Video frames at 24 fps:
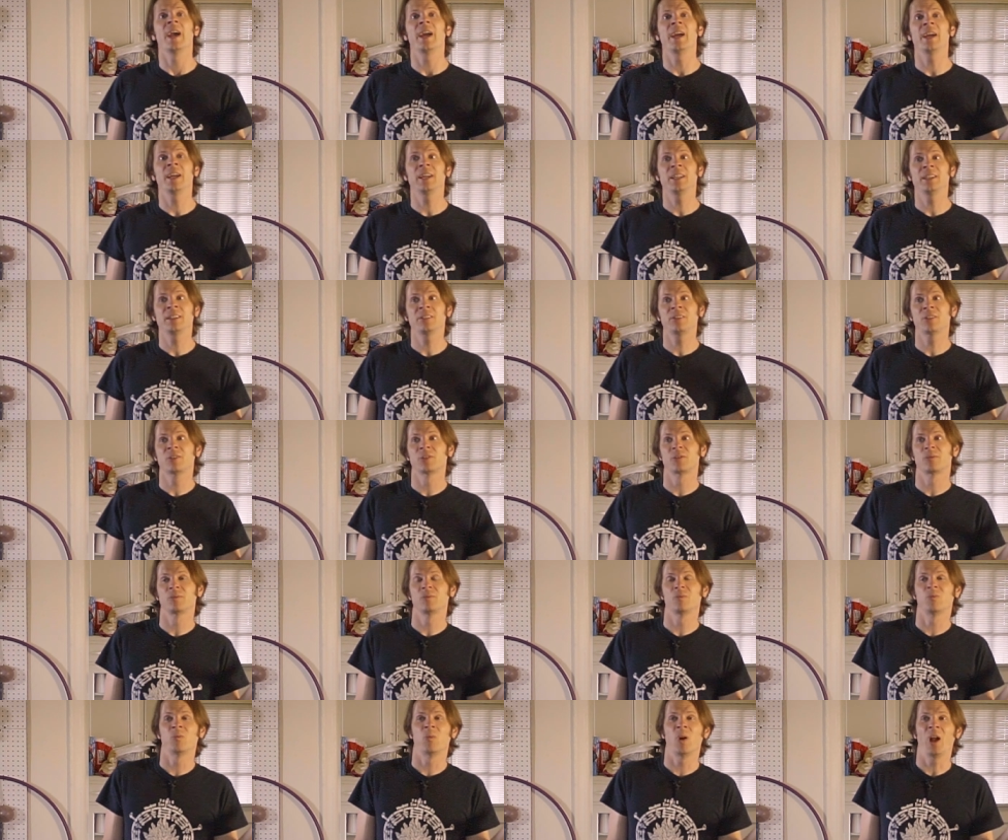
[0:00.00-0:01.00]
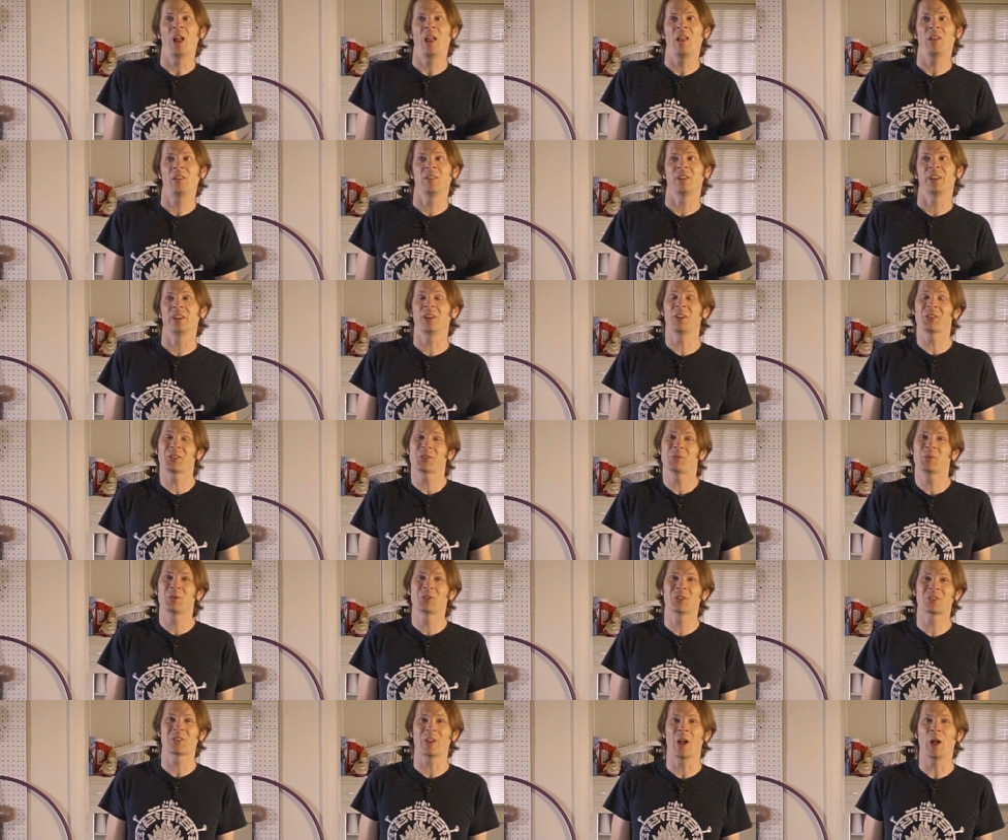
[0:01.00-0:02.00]
And, well, it also
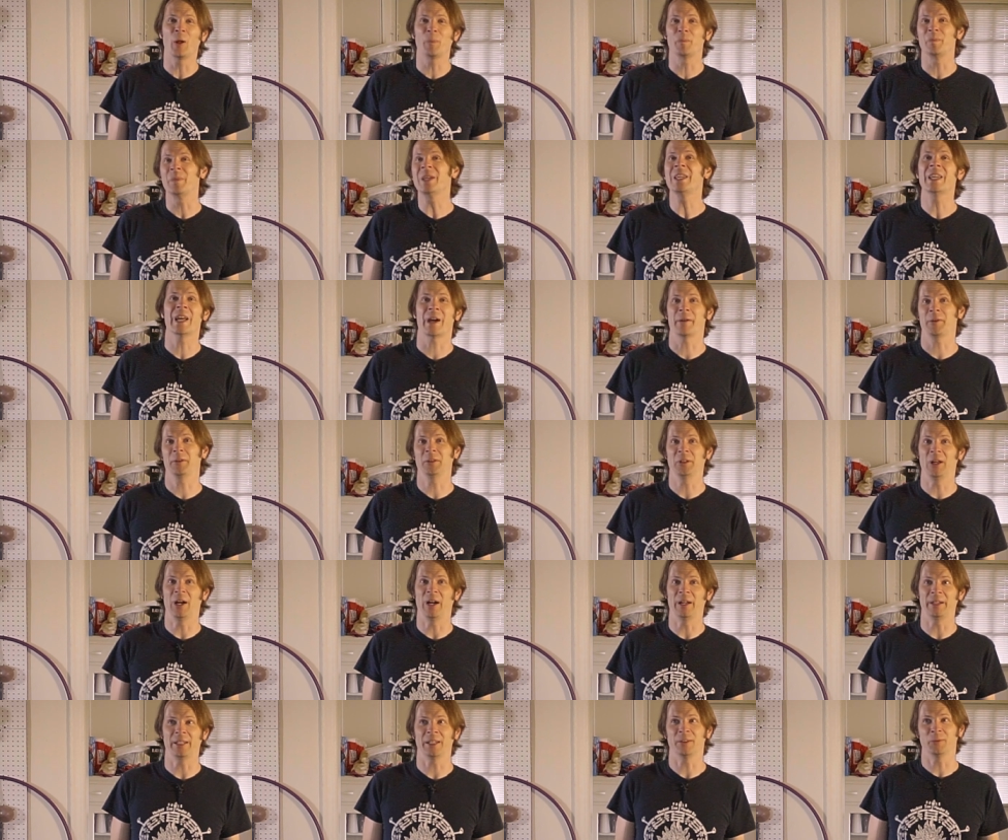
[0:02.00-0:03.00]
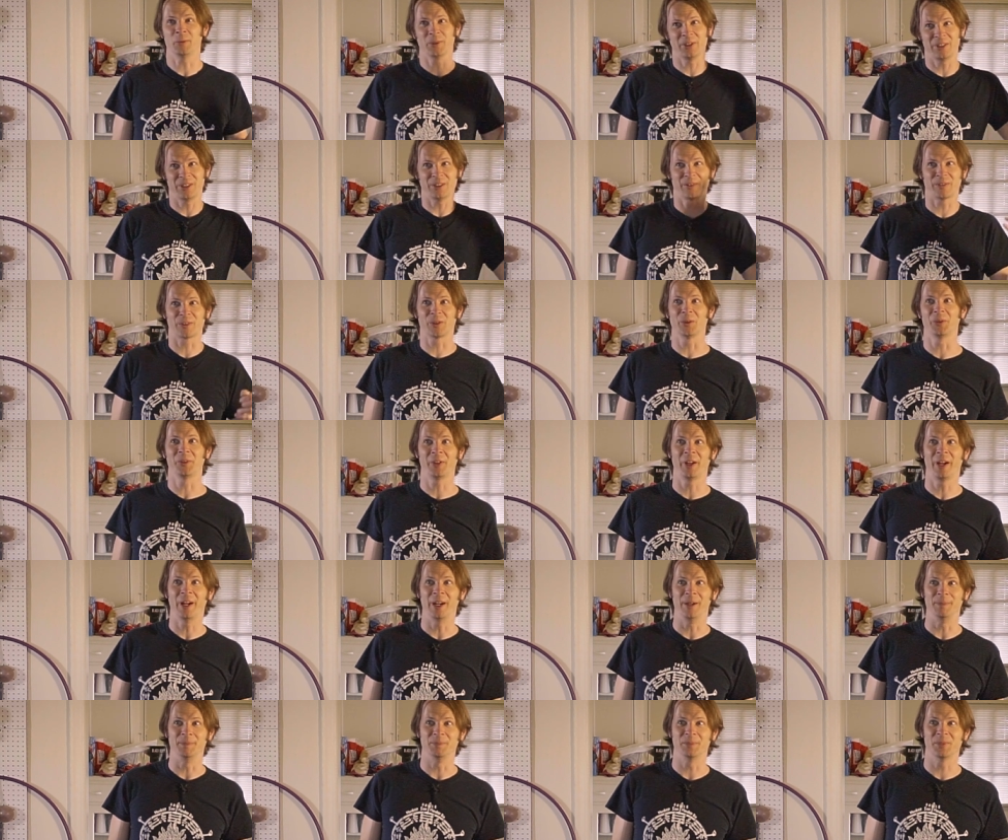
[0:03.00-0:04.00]
would just help me out a lot at a really difficult
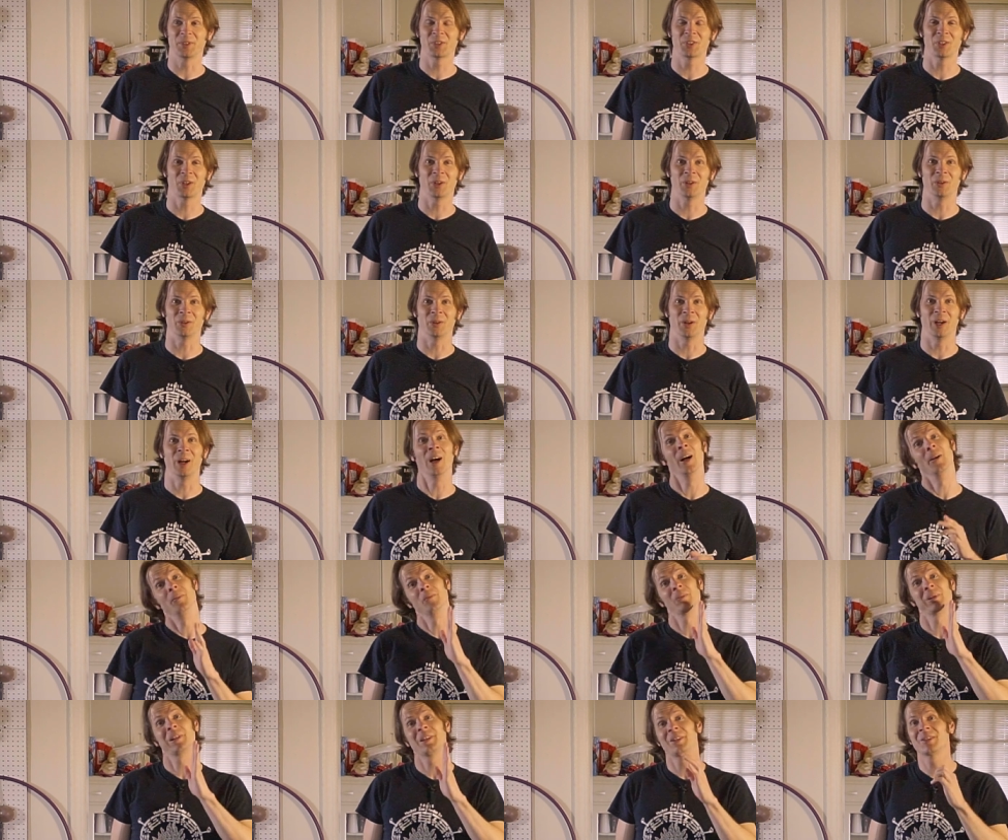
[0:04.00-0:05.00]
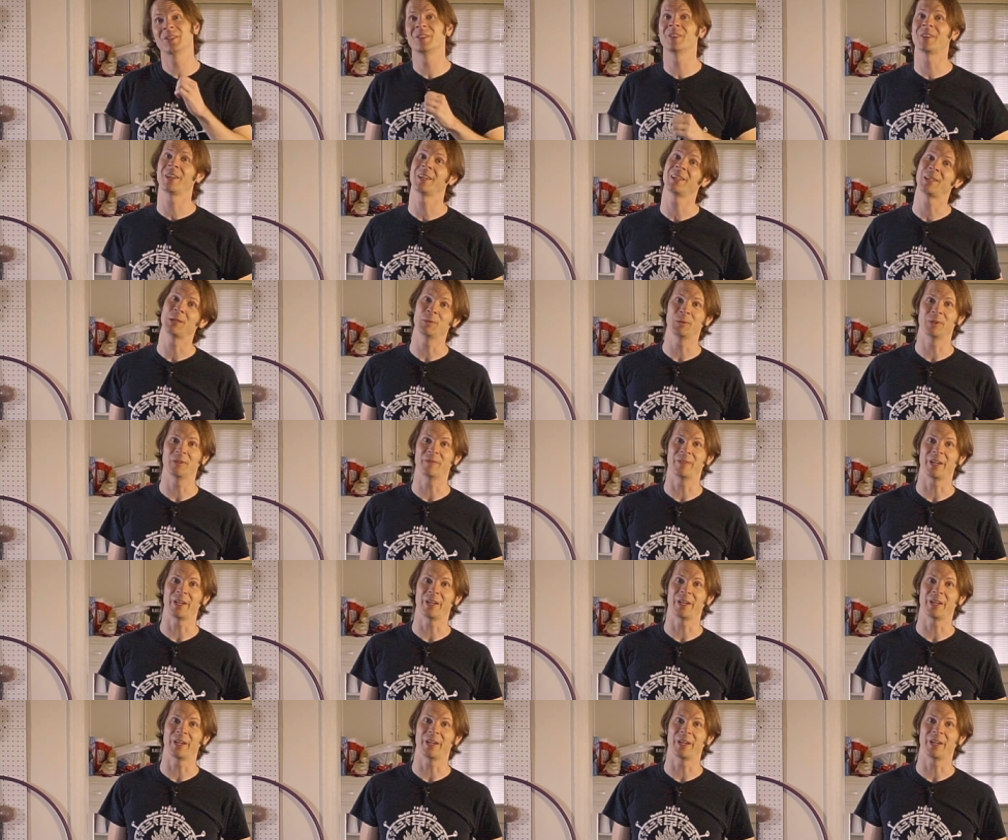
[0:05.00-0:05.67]
time. So please and thank you in